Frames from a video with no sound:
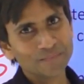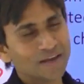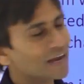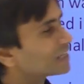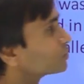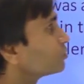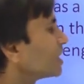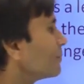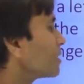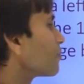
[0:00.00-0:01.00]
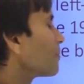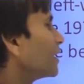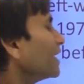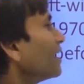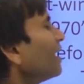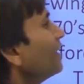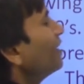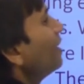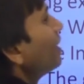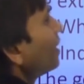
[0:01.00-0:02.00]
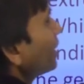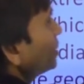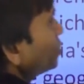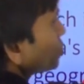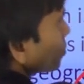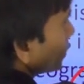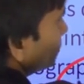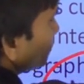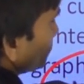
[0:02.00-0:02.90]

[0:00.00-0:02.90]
and through the map of India you should